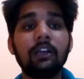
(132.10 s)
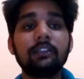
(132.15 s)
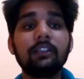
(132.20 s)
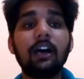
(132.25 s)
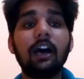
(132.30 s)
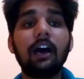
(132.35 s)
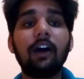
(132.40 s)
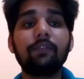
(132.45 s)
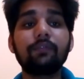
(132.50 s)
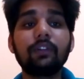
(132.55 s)

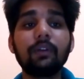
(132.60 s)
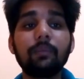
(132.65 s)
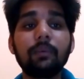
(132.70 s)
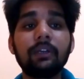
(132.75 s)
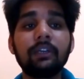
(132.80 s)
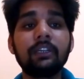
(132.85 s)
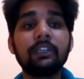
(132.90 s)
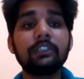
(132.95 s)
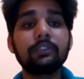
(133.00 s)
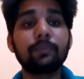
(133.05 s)
The
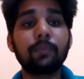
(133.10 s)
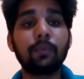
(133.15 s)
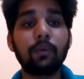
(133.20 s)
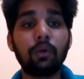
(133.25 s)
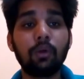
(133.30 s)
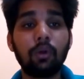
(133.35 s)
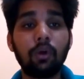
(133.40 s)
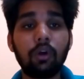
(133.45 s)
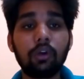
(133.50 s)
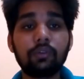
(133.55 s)
afterburning is
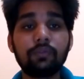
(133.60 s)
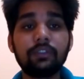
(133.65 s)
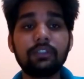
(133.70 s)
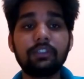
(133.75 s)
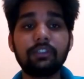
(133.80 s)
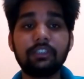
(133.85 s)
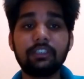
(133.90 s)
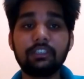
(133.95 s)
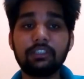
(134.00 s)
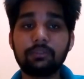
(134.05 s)
prolonged
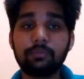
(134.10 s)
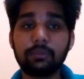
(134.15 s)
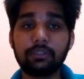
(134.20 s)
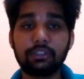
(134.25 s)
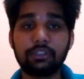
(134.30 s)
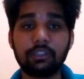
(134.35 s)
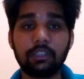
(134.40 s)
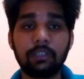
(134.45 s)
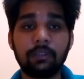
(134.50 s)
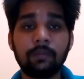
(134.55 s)
with rich
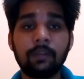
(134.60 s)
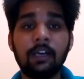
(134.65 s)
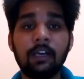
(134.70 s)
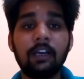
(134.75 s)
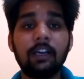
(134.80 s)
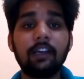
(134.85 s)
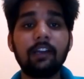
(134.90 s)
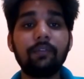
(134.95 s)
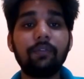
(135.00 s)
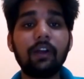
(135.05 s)
mixture.
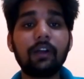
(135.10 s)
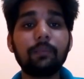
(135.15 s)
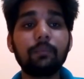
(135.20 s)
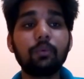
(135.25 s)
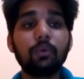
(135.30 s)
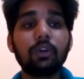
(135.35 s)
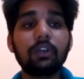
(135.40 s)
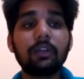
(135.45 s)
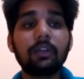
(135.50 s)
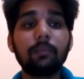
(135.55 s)
In fact,
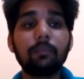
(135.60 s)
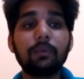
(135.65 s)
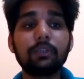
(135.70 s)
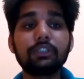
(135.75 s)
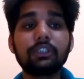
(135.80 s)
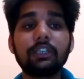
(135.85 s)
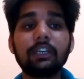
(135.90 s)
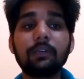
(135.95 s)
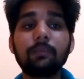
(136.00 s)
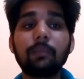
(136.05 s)
poor
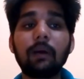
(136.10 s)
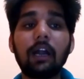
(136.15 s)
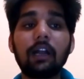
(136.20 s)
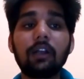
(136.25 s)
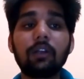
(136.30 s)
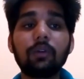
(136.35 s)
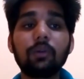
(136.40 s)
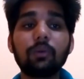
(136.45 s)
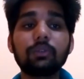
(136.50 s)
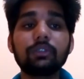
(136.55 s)
combustion at
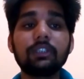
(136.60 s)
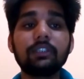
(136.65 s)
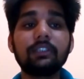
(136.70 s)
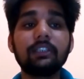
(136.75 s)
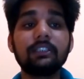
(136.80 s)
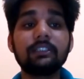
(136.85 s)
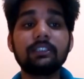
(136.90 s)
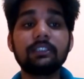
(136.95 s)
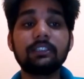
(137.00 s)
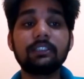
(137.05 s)
part loads
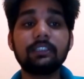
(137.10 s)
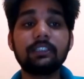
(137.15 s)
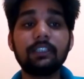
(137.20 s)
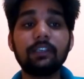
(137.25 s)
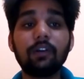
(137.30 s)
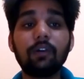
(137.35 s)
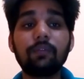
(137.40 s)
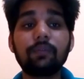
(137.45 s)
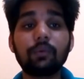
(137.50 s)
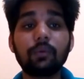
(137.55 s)
and
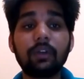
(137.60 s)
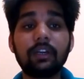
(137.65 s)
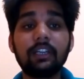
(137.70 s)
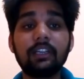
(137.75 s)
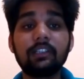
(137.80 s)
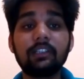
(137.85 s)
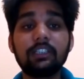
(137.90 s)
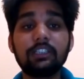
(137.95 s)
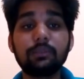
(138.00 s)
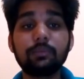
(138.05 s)
necessity of
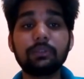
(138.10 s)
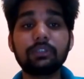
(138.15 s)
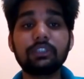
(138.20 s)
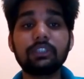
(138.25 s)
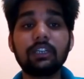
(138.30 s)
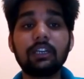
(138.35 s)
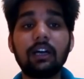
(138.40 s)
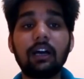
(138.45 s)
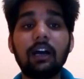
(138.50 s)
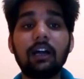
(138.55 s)
providing rich
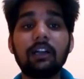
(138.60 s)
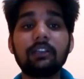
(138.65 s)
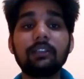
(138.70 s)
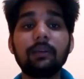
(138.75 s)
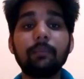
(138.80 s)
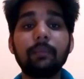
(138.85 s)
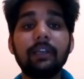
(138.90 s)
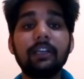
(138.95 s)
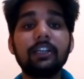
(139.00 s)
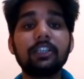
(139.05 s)
mixture are
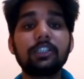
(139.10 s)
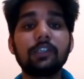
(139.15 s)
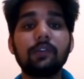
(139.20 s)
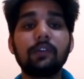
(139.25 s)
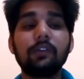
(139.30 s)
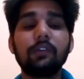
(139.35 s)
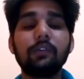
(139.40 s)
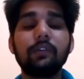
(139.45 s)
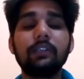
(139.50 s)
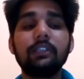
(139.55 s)
the main
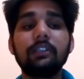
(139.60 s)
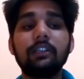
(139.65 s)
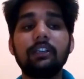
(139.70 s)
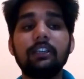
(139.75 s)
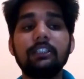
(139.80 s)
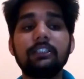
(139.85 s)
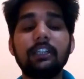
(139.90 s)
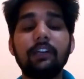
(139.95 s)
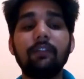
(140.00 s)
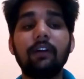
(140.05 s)

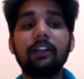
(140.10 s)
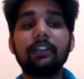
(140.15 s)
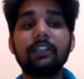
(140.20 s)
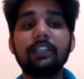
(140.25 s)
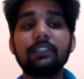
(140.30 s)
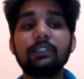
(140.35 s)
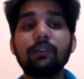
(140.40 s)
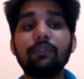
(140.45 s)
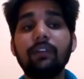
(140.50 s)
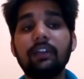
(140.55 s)

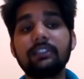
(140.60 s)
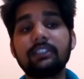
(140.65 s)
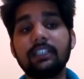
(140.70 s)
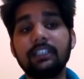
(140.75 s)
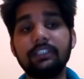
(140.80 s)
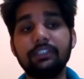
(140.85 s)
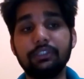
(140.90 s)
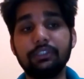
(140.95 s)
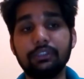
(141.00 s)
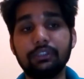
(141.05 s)
disadvantage of
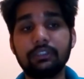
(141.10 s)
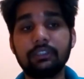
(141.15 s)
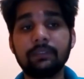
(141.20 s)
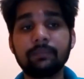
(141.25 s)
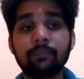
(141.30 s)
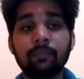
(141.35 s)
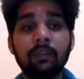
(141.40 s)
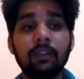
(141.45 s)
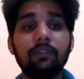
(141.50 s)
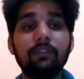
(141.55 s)
SI engines,
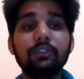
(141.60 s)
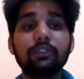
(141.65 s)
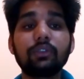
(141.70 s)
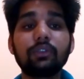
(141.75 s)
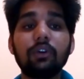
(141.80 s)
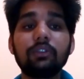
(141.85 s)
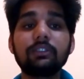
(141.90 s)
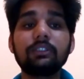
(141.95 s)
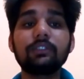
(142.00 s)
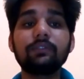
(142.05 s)
which
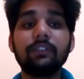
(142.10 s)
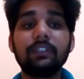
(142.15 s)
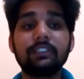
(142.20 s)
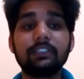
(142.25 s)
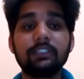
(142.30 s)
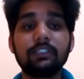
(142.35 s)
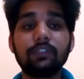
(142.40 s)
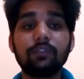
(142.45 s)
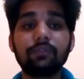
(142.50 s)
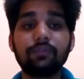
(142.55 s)
causes
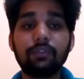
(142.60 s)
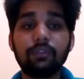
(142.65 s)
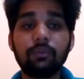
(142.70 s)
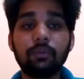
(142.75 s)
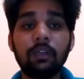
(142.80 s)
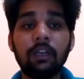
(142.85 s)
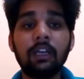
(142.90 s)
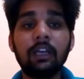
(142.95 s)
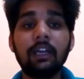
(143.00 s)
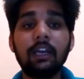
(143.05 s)
wastage of
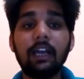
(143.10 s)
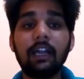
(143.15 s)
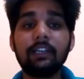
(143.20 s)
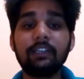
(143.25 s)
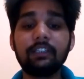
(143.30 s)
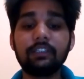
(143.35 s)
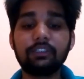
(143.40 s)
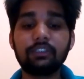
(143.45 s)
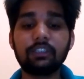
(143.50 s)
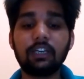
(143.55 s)
fuel
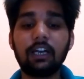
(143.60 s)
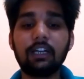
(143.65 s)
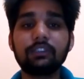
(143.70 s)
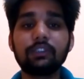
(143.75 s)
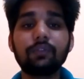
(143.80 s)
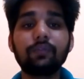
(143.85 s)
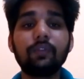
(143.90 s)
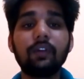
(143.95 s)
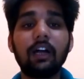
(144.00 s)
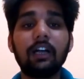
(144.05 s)
and
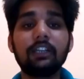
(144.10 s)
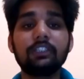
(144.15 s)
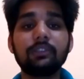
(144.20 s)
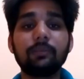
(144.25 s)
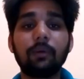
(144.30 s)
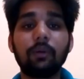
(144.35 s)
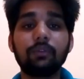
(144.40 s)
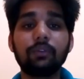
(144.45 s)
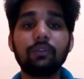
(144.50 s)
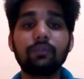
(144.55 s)
discharge of large
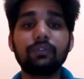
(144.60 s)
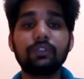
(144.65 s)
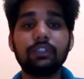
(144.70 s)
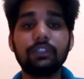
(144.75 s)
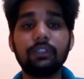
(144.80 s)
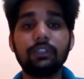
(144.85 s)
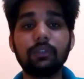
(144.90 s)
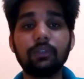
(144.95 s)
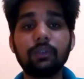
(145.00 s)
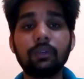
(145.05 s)
amount of
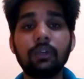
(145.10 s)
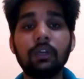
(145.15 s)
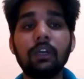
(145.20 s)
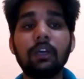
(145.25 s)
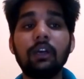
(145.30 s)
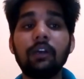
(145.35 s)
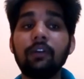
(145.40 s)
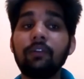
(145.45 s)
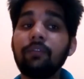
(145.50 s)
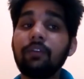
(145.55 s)
CO
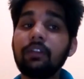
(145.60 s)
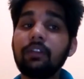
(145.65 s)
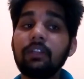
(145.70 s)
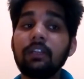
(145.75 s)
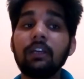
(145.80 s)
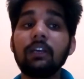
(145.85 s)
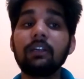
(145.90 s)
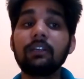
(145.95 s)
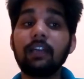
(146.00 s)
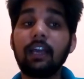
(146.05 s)
with
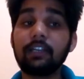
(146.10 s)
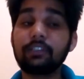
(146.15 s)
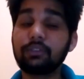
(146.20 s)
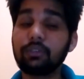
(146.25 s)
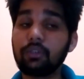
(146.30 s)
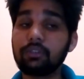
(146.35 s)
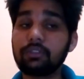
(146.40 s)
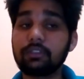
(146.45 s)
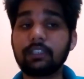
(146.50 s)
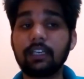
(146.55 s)

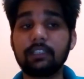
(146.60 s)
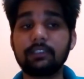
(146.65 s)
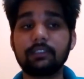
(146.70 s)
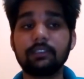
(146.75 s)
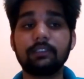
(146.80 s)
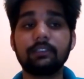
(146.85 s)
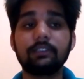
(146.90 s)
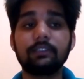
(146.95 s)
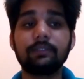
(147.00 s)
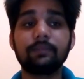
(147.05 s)
exhaust
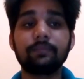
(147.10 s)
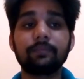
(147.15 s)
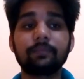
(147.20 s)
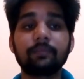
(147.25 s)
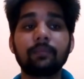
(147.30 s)
gases.